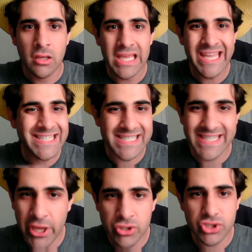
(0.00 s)

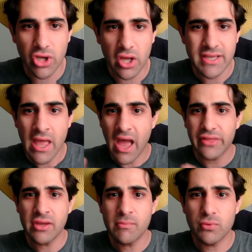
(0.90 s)
Insane shot. I
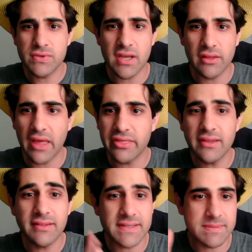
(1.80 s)
think
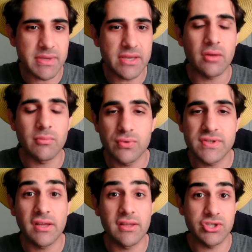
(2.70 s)
the speed on
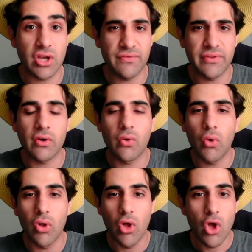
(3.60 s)
Musiala's shot for that
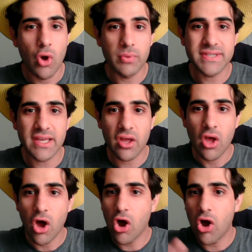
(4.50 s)
goal was like
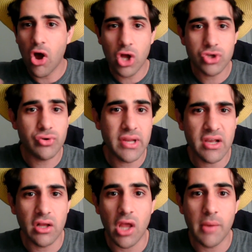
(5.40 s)
108
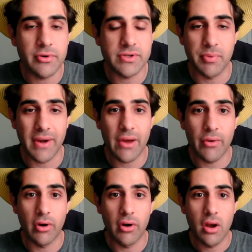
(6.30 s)
kilometers per
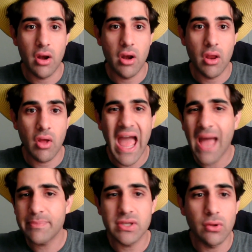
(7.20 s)
hour.
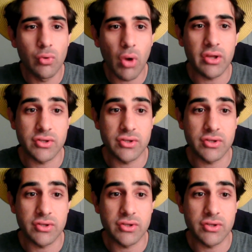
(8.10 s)
Absolute rocket.